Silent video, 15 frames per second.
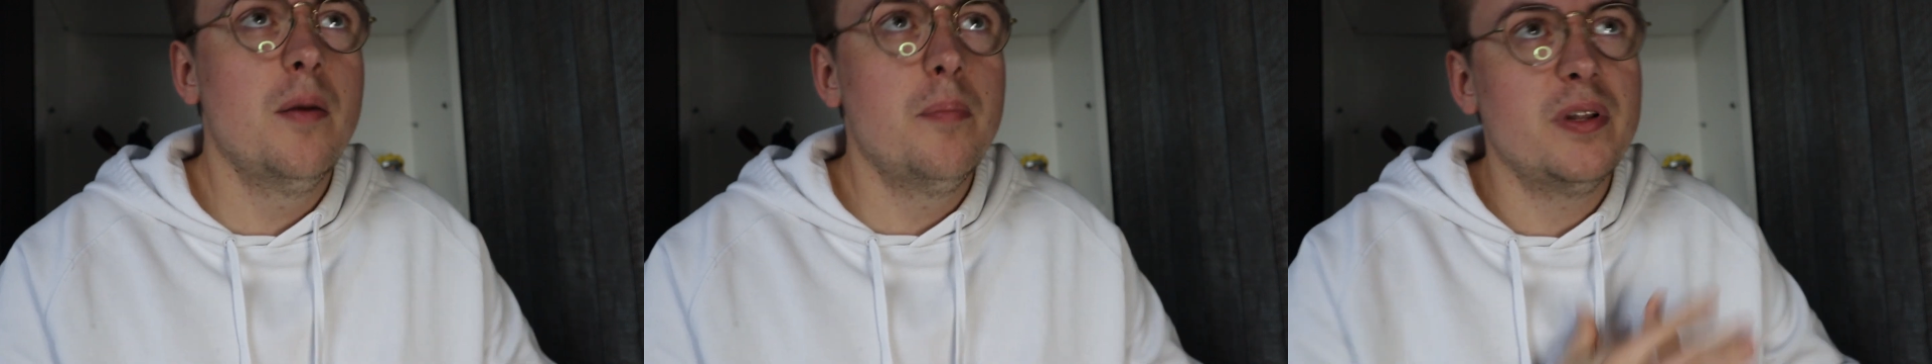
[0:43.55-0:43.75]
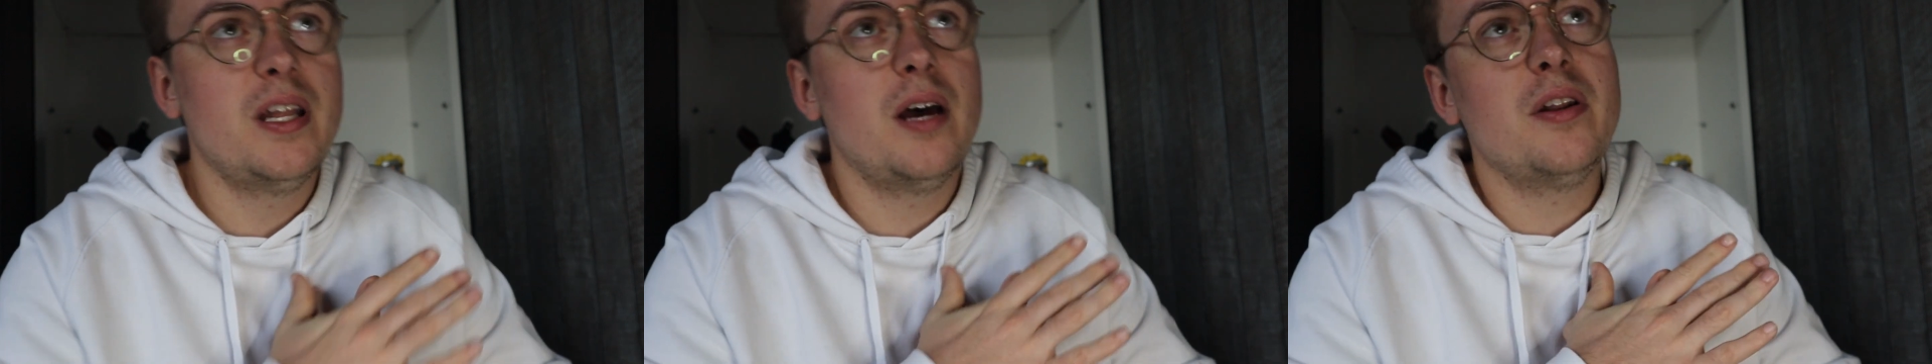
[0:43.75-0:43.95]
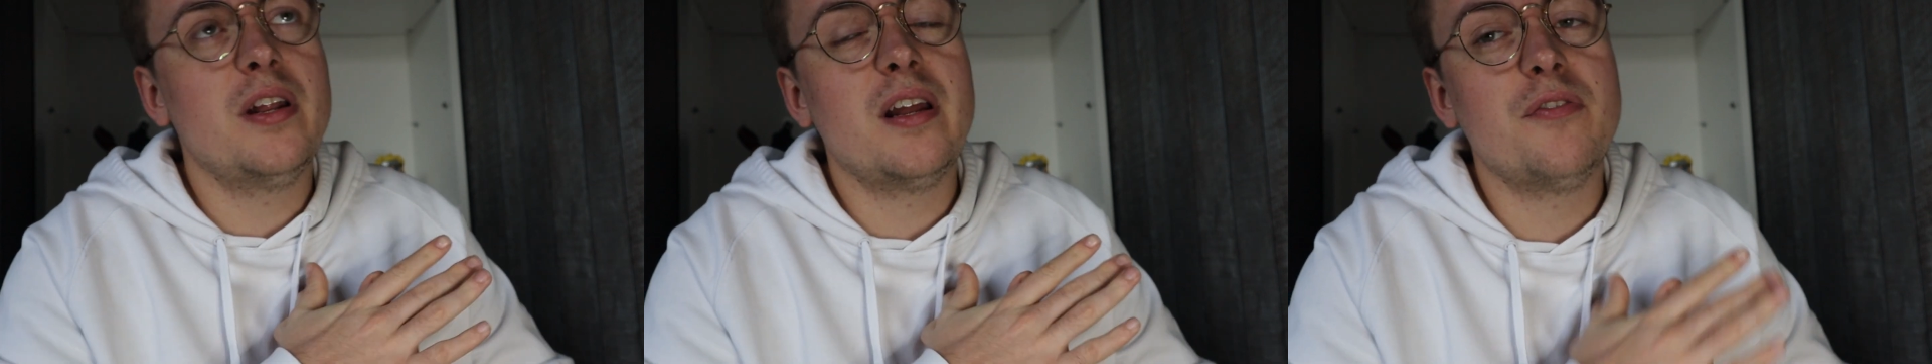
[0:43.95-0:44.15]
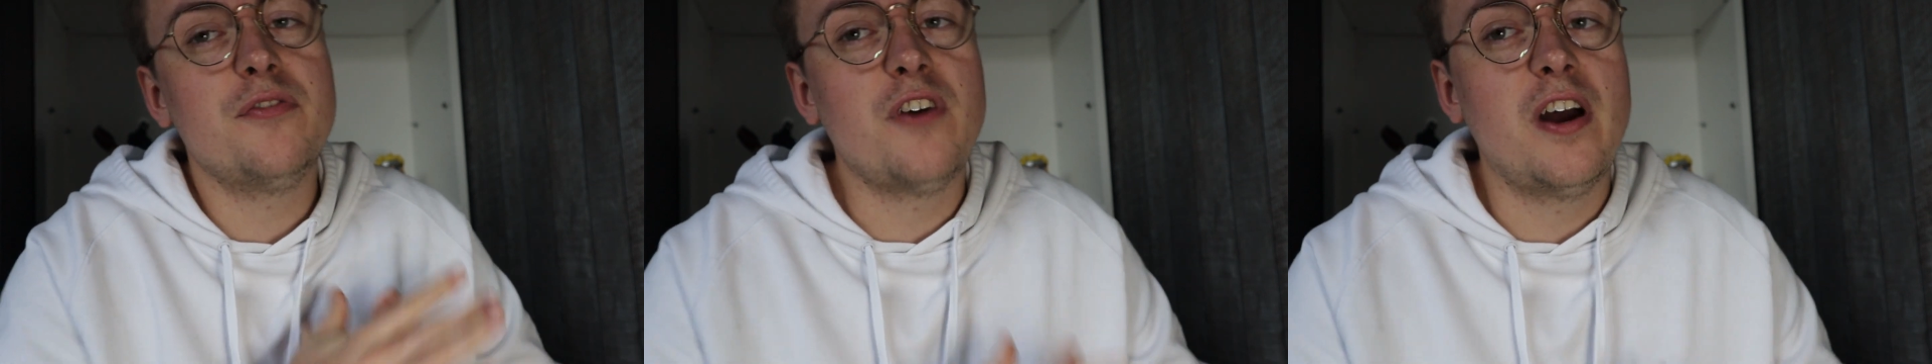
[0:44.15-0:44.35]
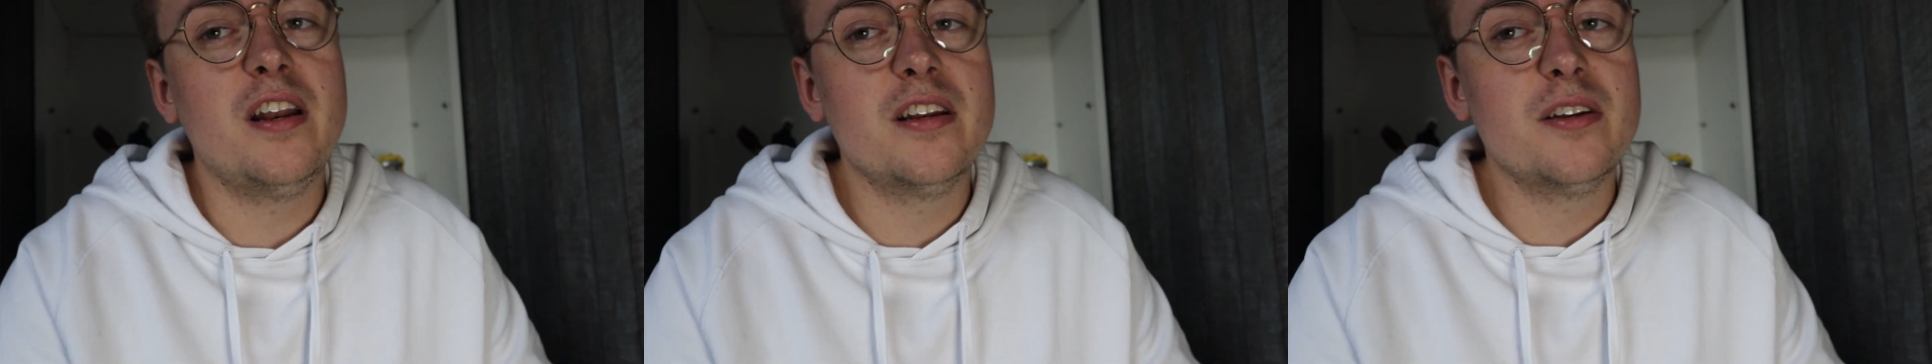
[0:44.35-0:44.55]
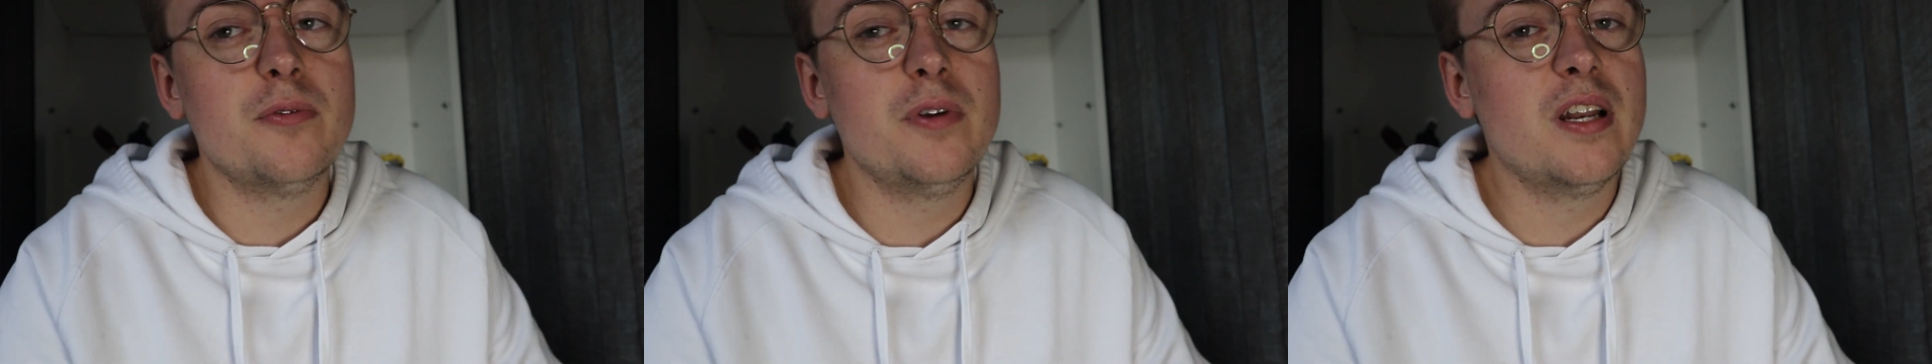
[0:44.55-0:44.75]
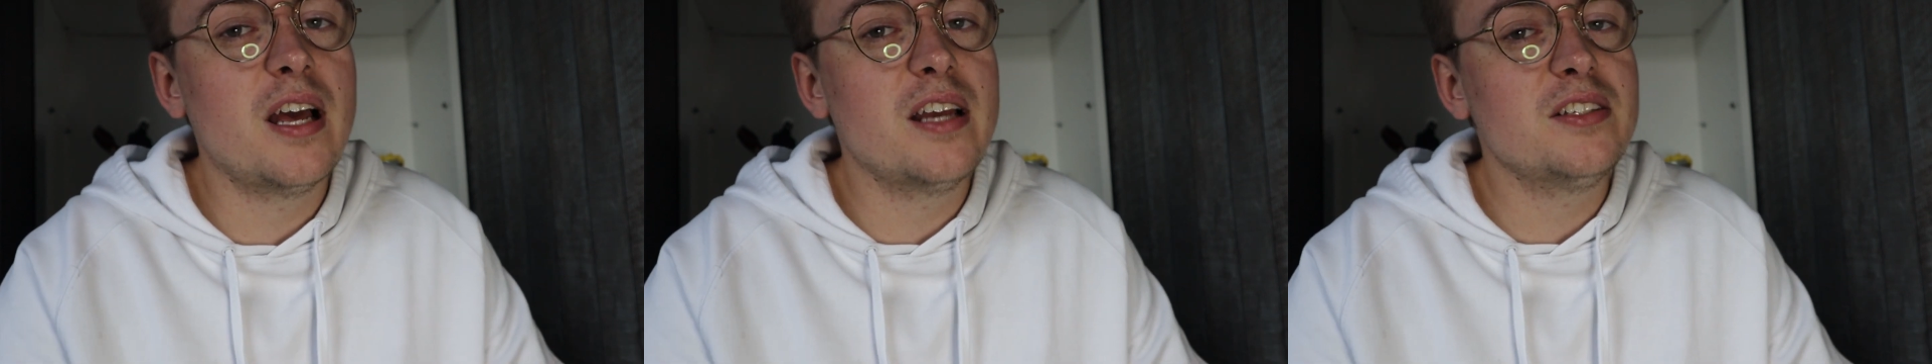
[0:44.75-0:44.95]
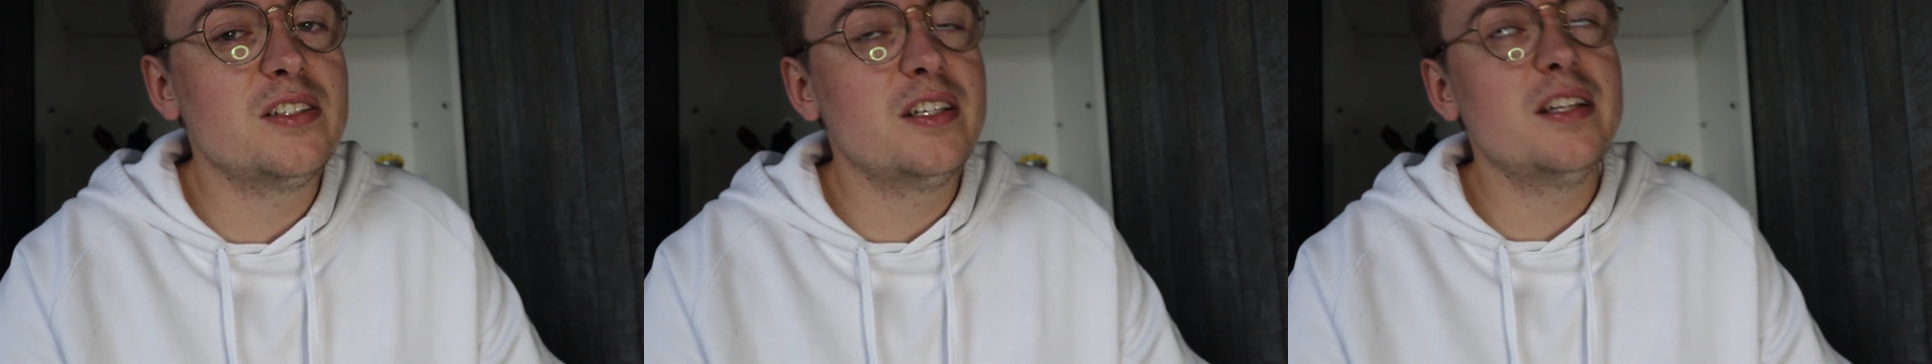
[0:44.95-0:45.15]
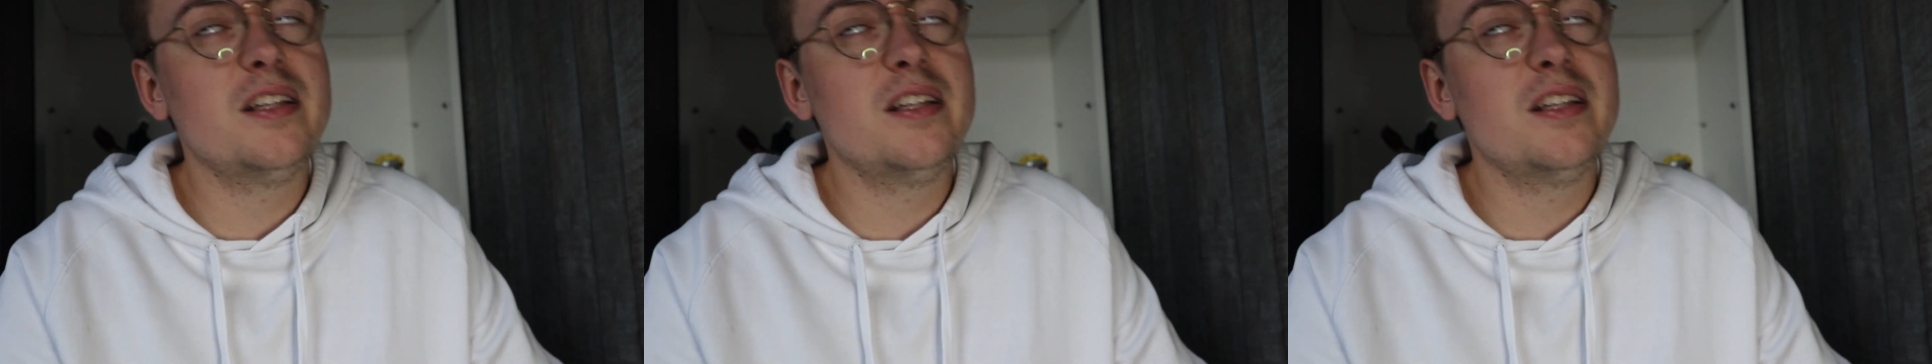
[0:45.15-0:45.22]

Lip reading: But now that I finally realized